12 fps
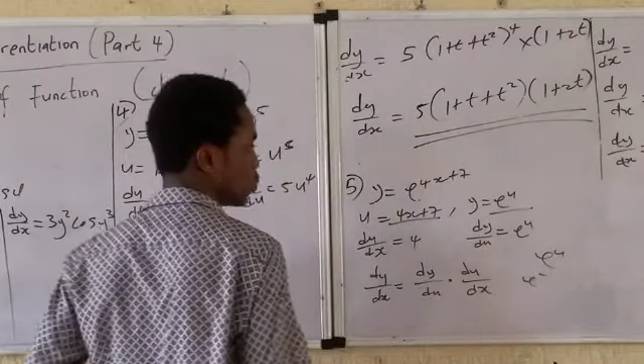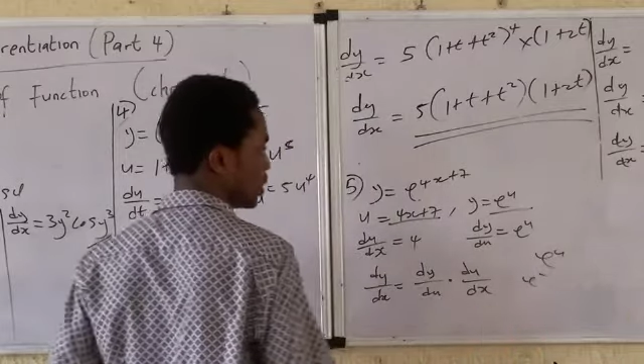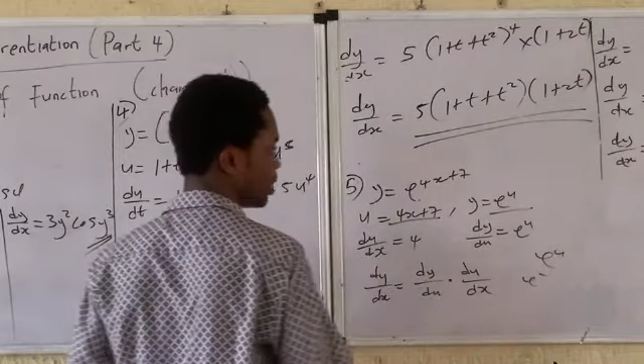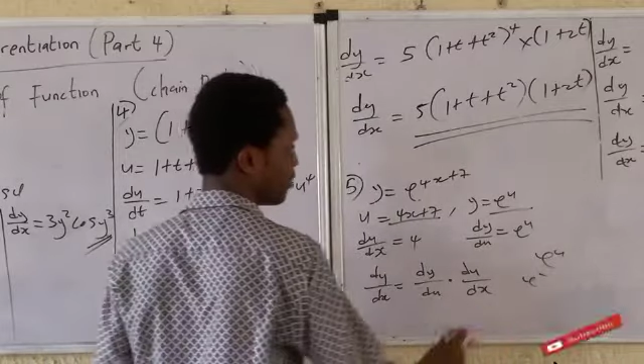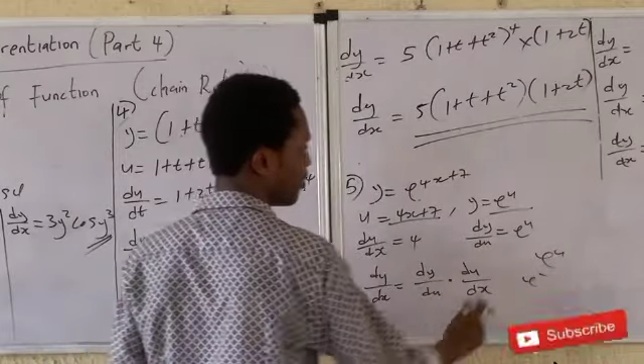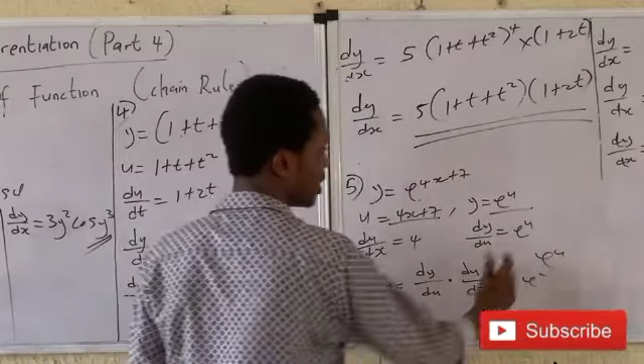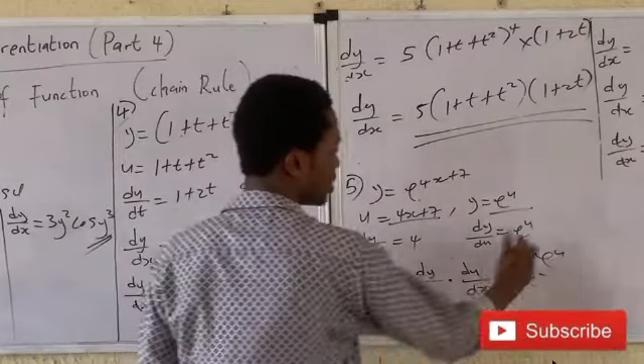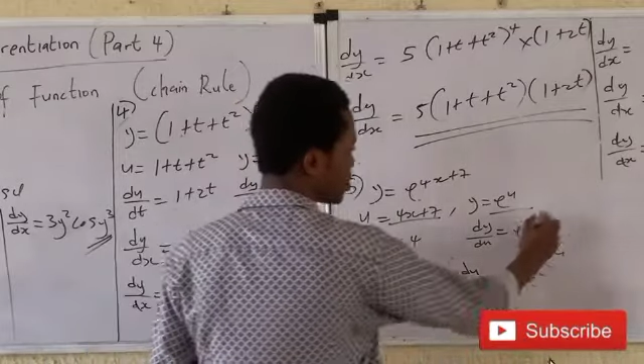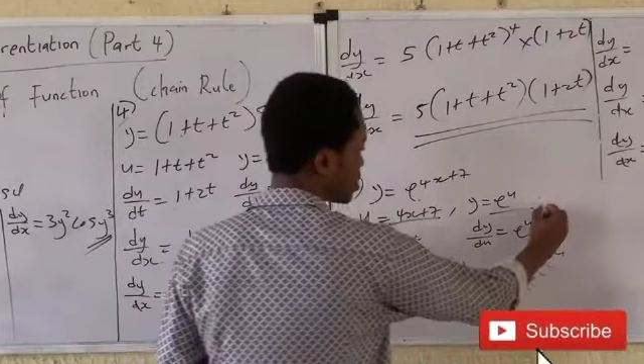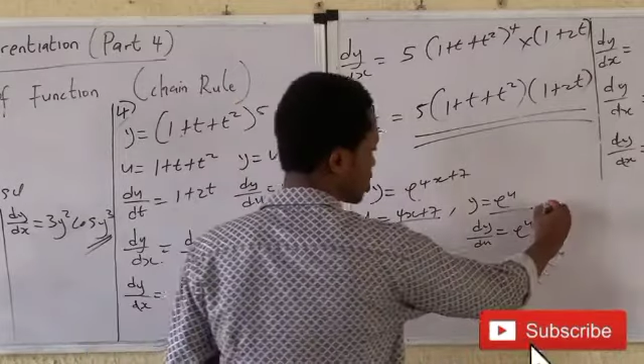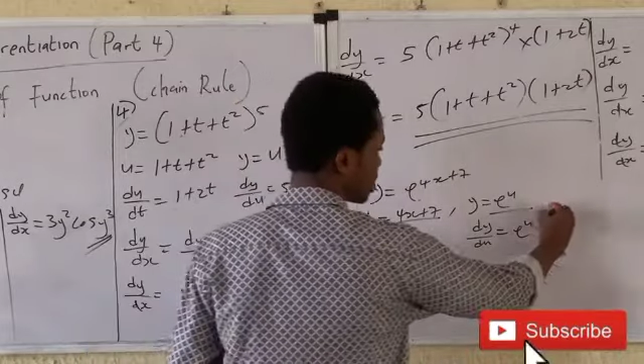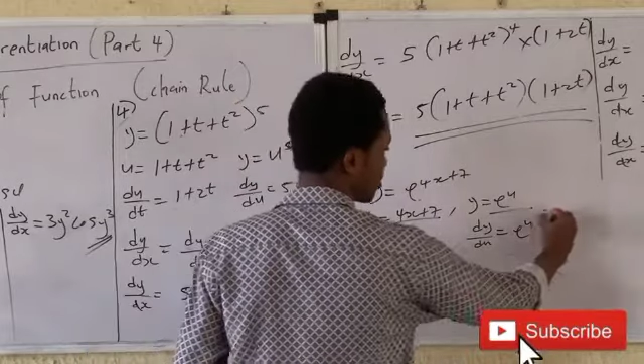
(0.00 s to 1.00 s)
we
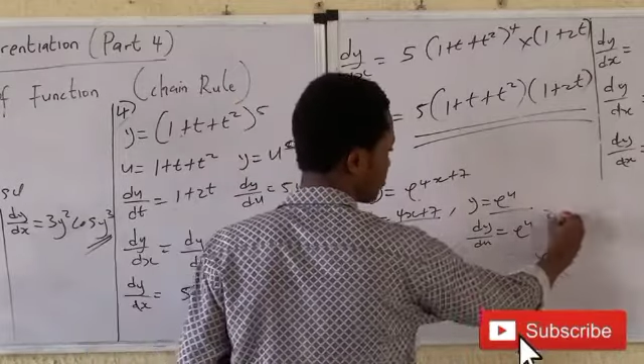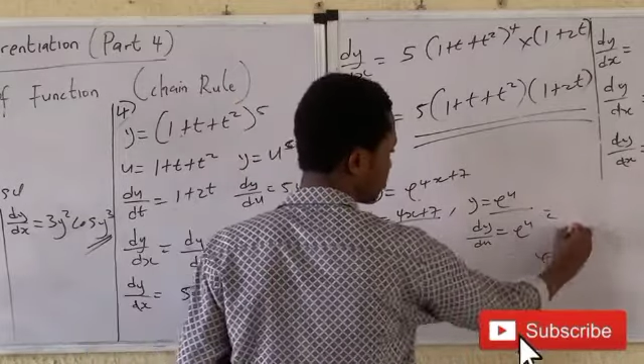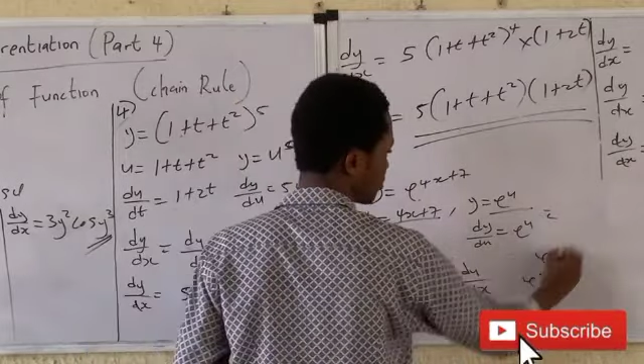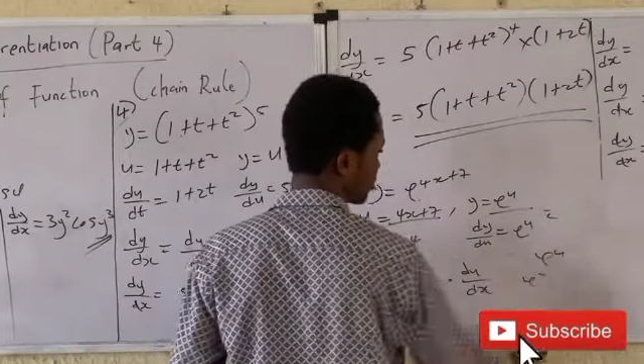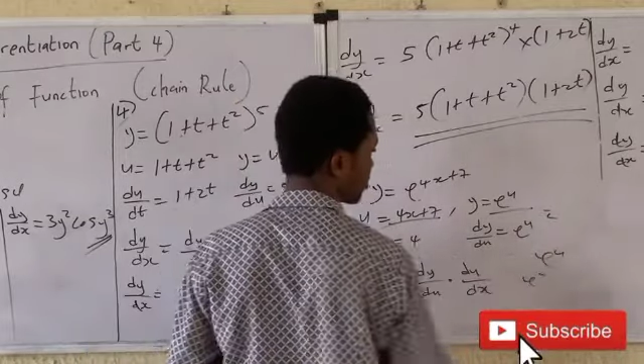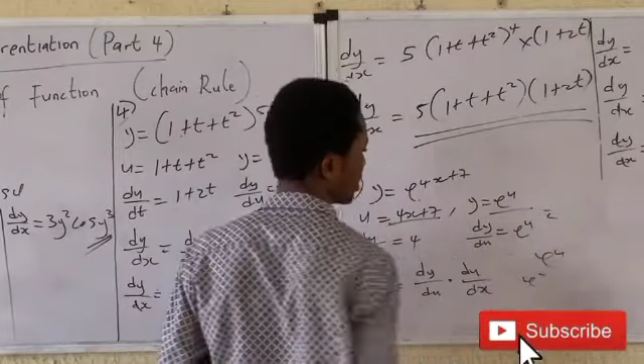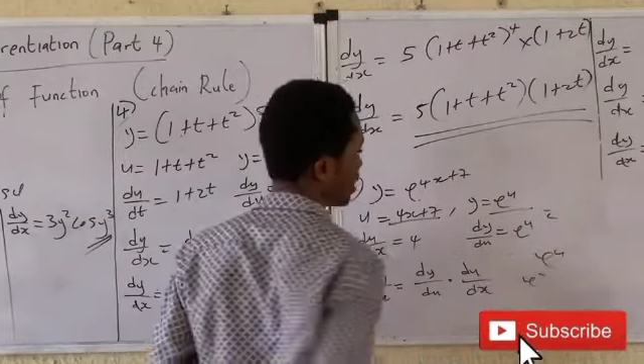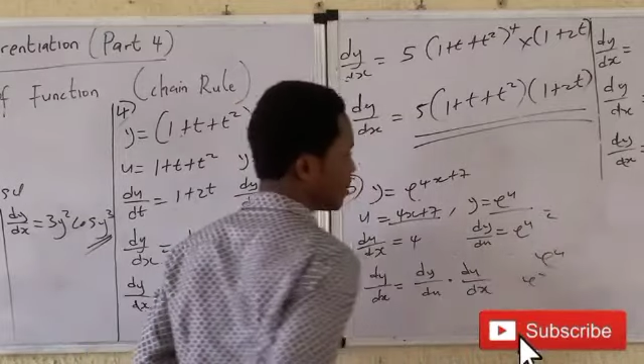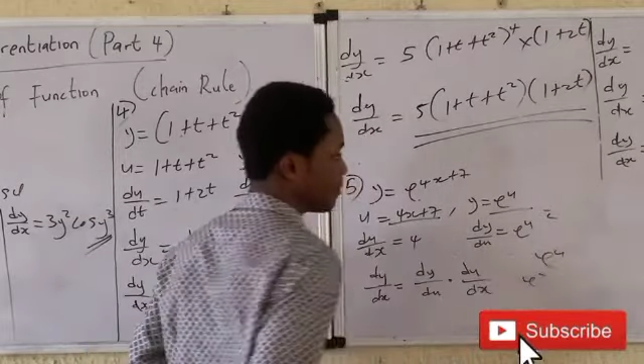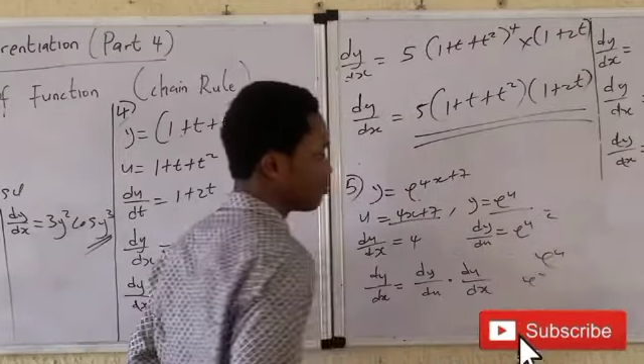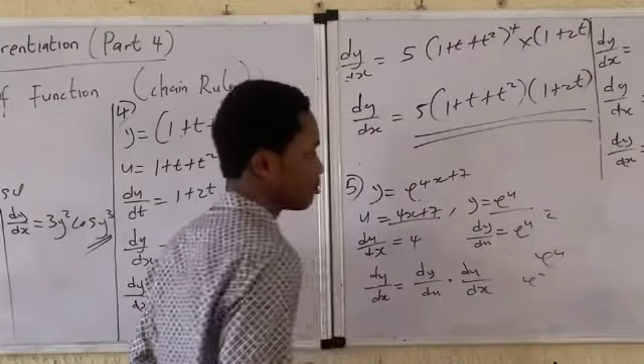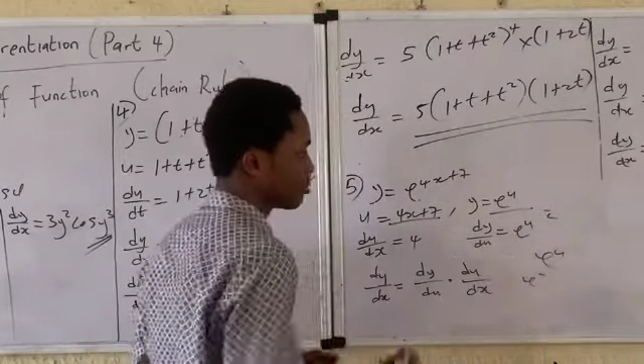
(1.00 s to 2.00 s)
first,
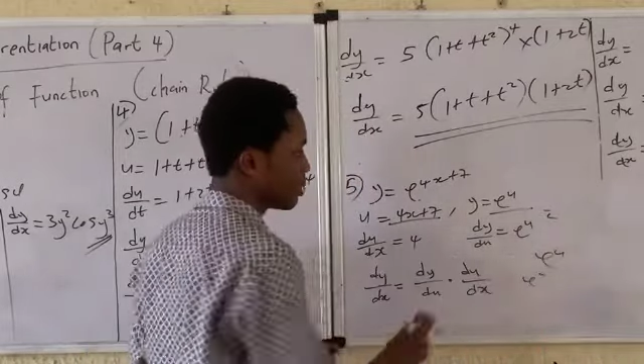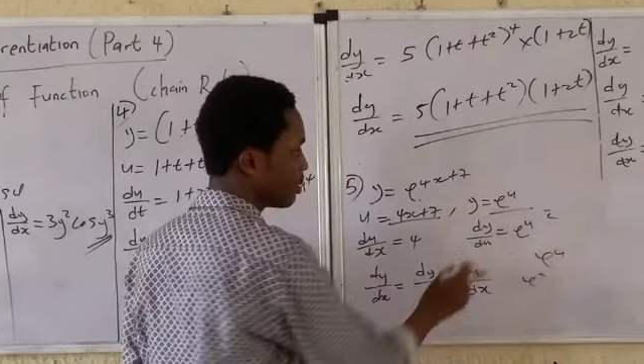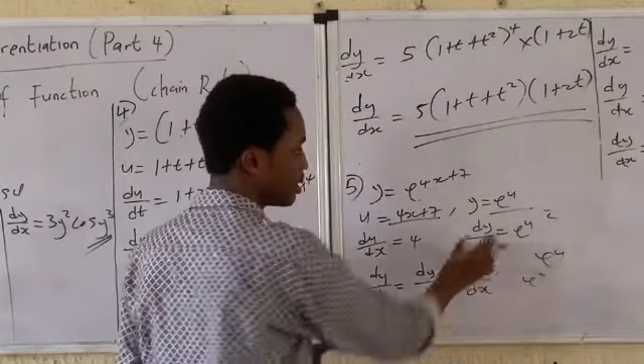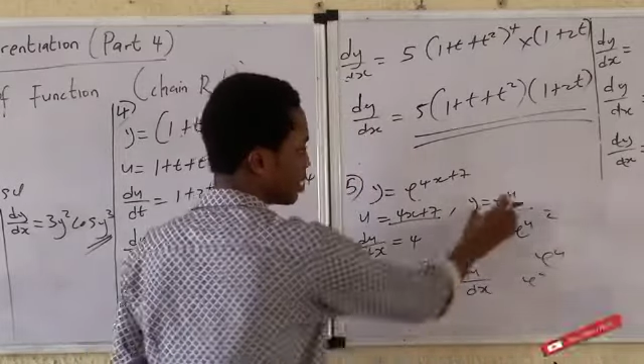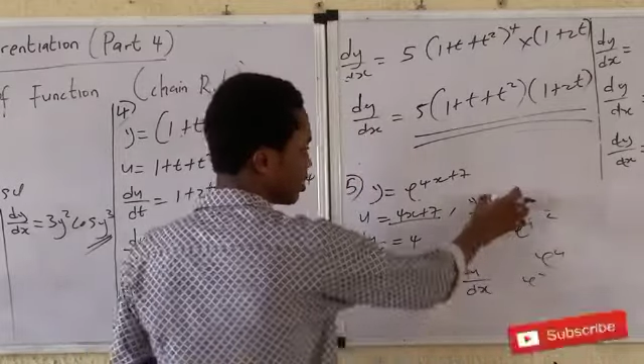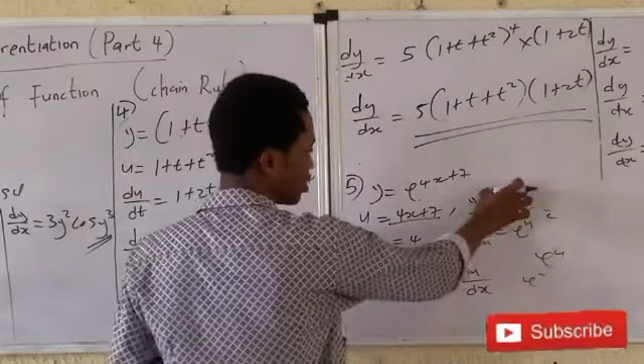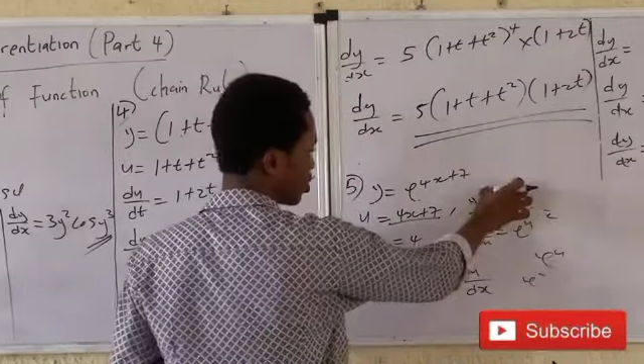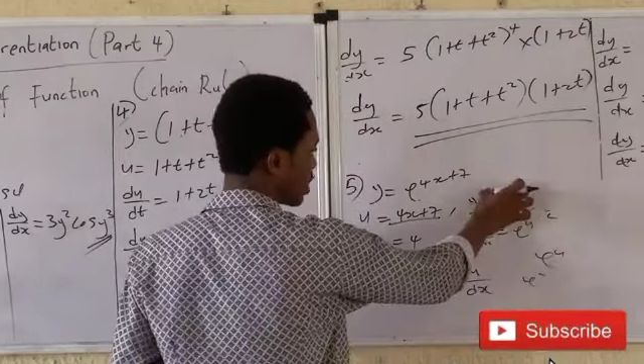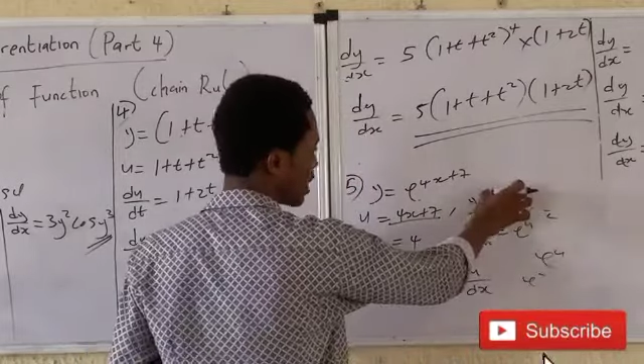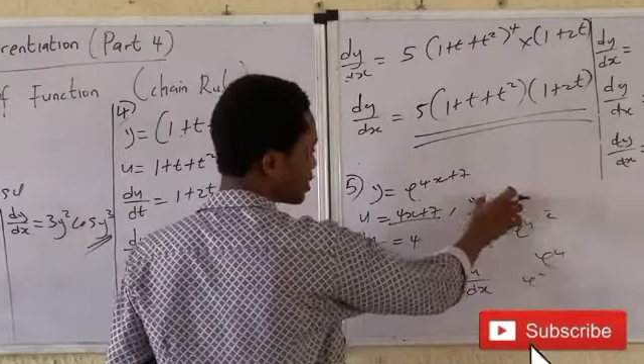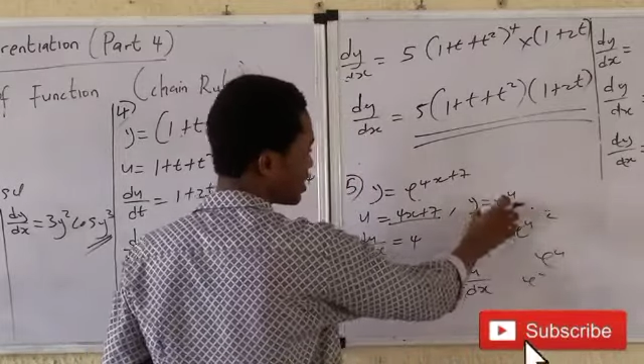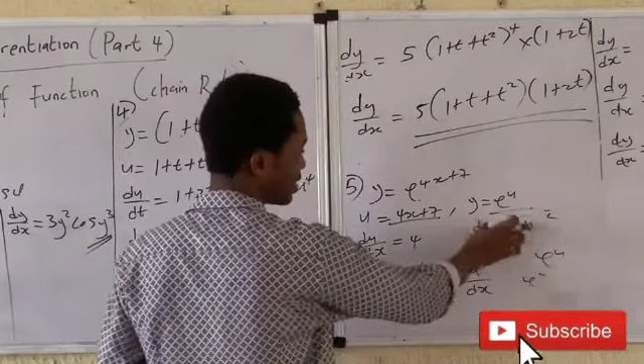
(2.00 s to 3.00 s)
maybe to
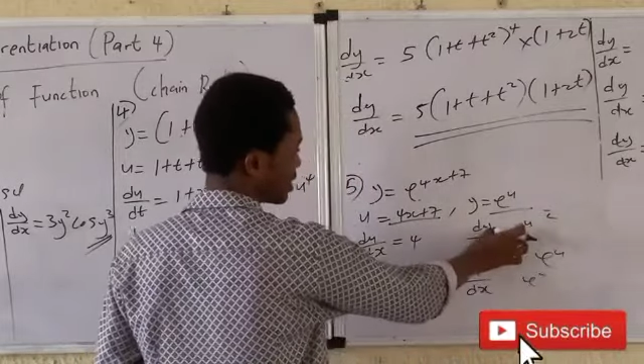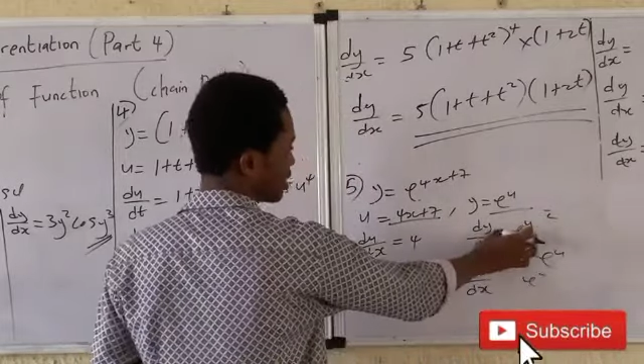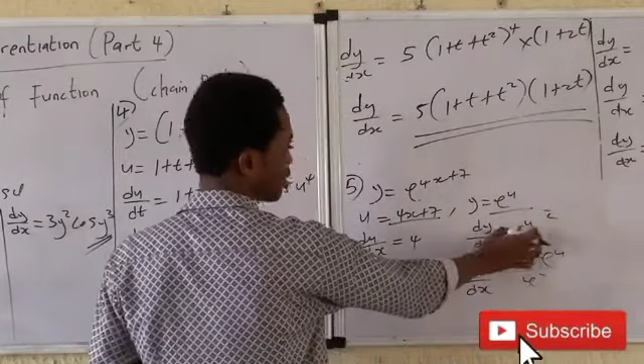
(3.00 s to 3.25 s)
get this,